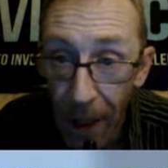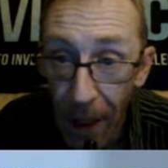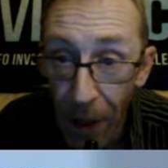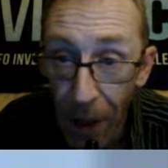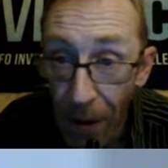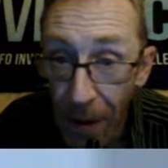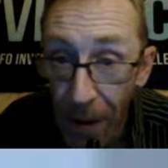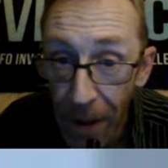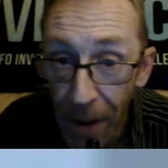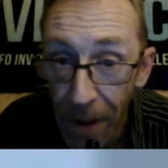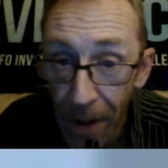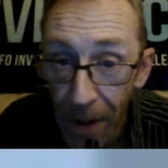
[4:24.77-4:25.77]
done
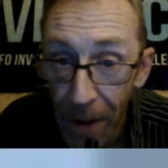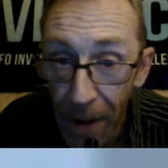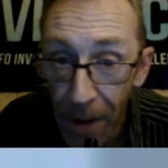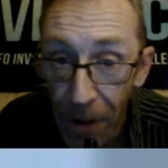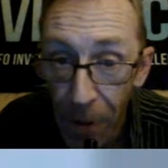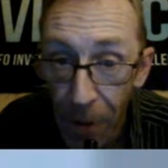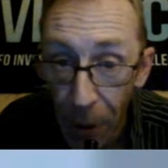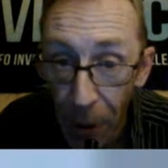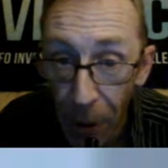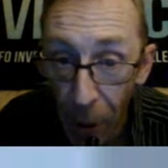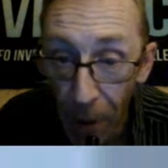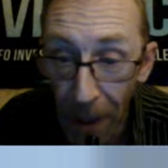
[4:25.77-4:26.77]
to
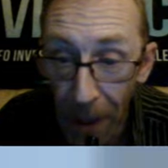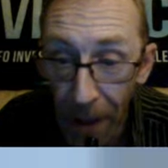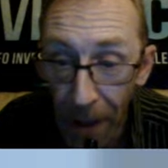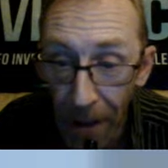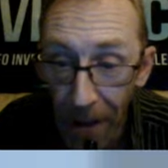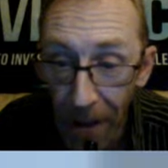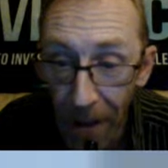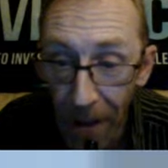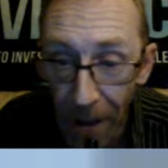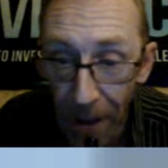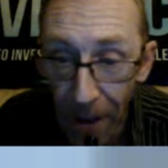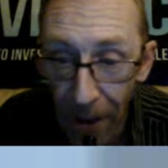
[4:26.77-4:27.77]
accommodate
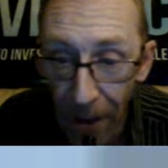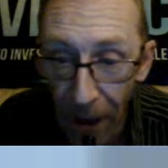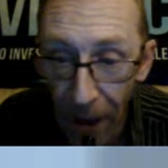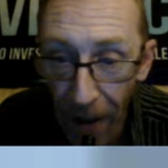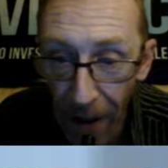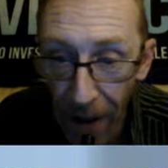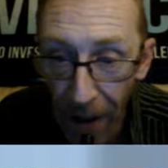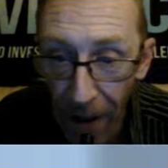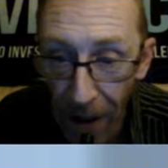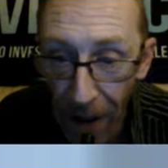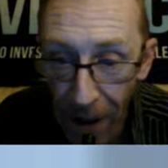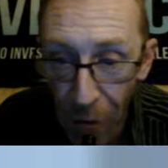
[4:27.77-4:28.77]

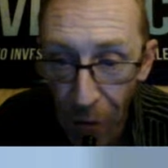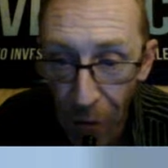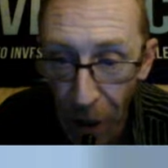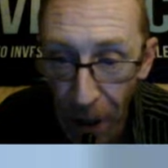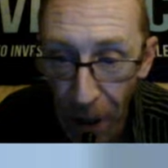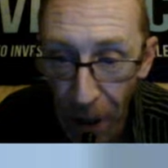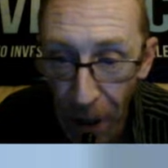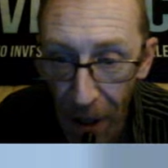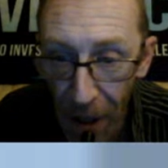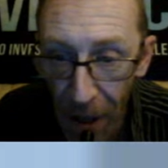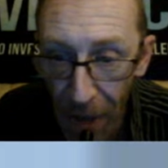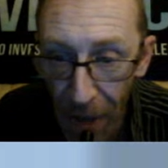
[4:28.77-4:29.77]
it's little trenches
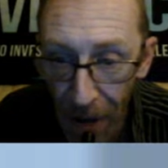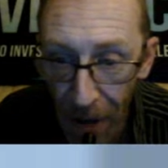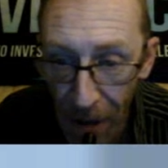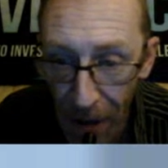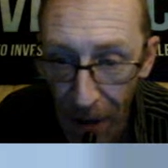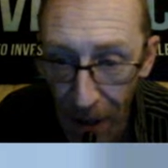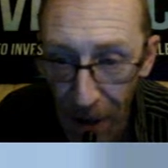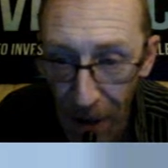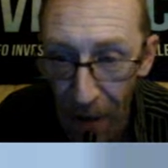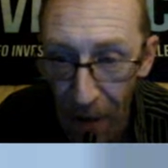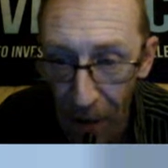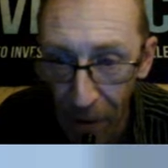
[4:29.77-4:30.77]
cut out for this light to
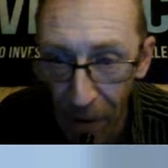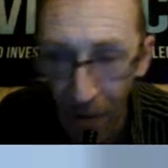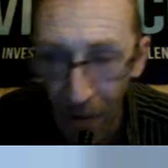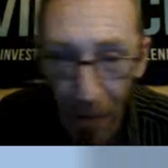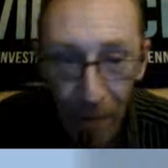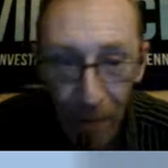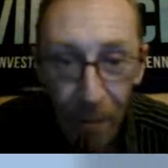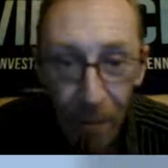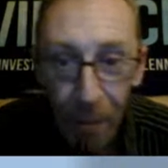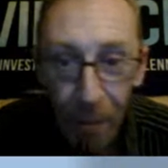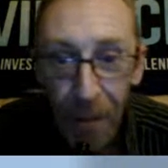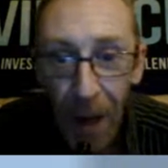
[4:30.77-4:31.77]
travel
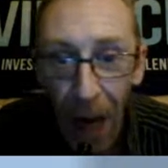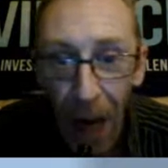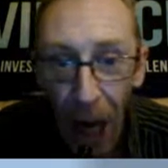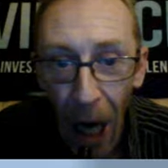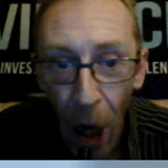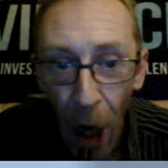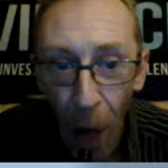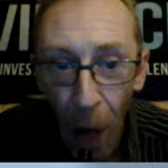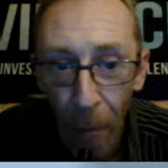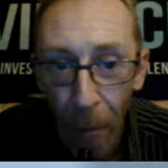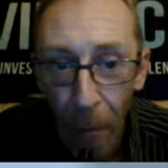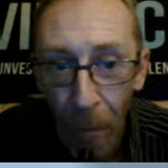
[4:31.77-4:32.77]

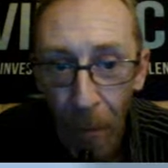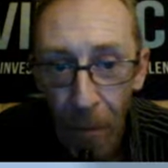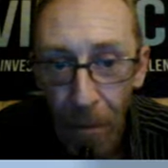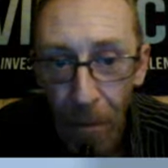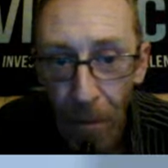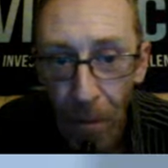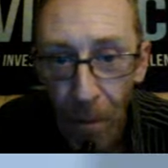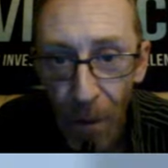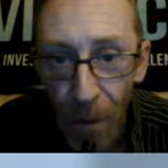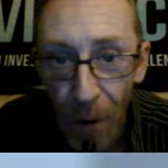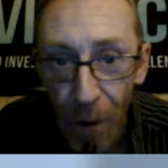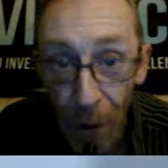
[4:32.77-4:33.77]
along.
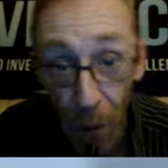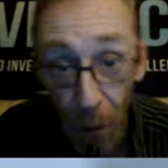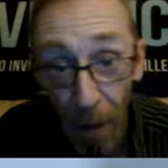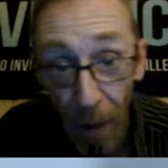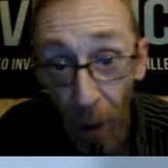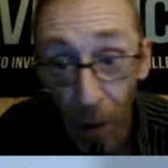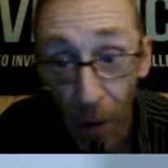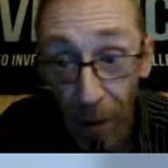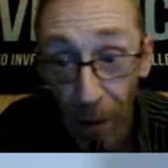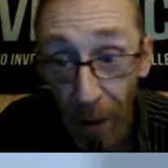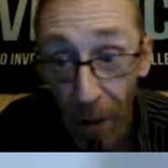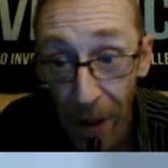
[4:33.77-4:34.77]
So I only
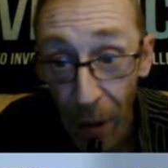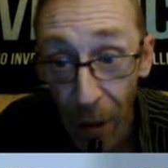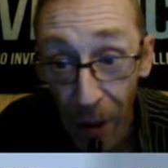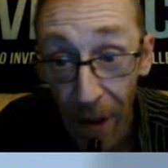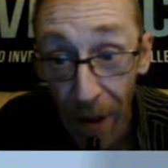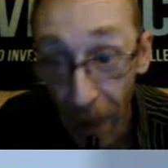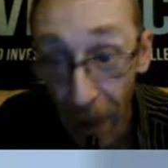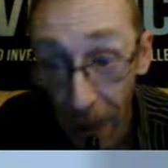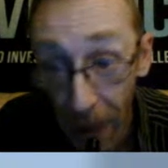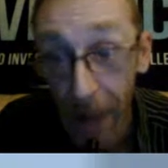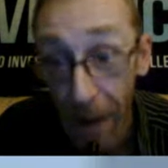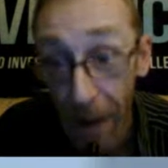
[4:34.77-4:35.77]
found this out on the
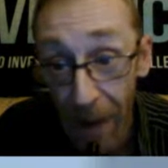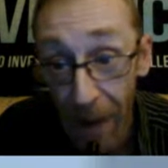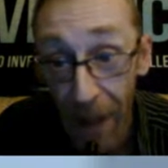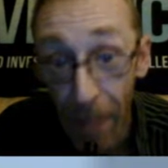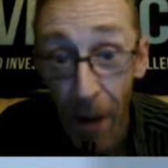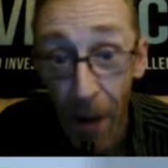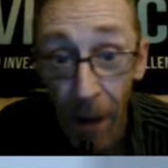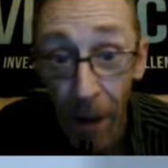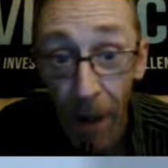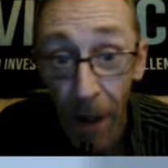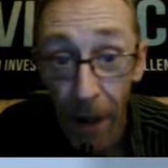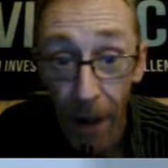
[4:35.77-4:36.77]
30th of December,
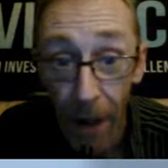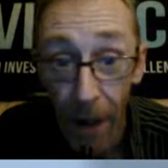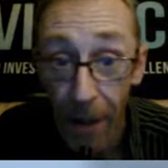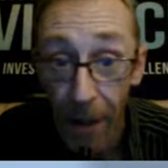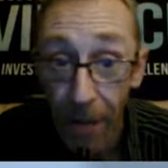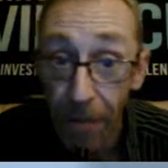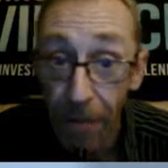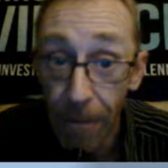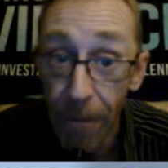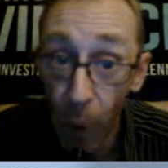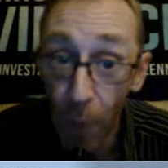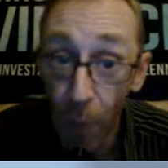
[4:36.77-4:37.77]
and that's a
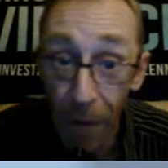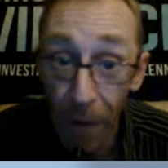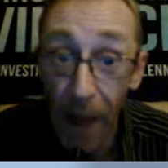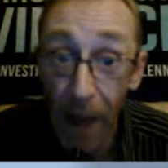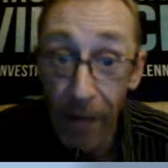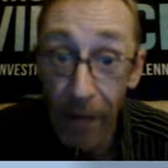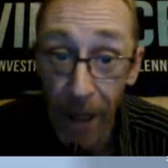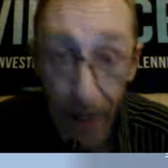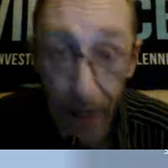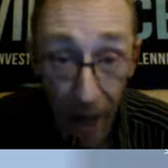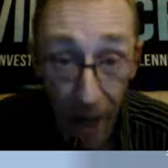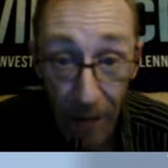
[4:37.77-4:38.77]
full 5
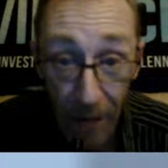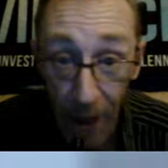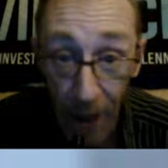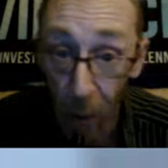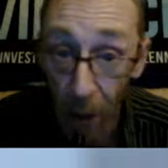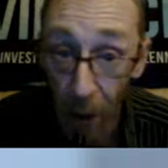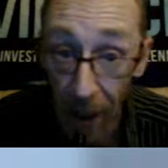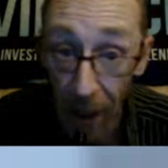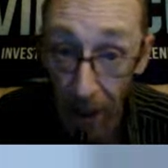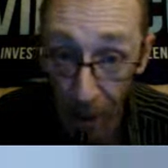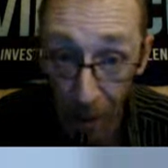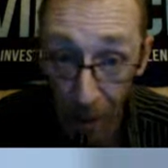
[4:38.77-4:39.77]
days after I wanted the
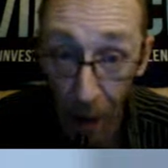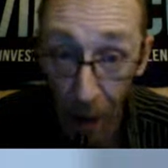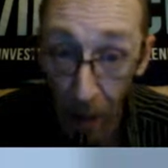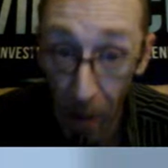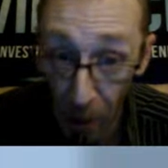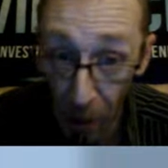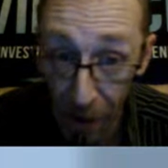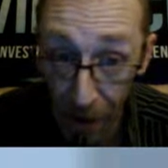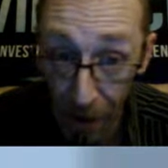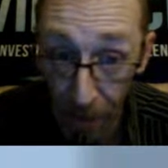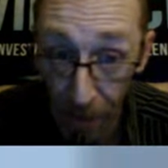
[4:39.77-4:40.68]
book published.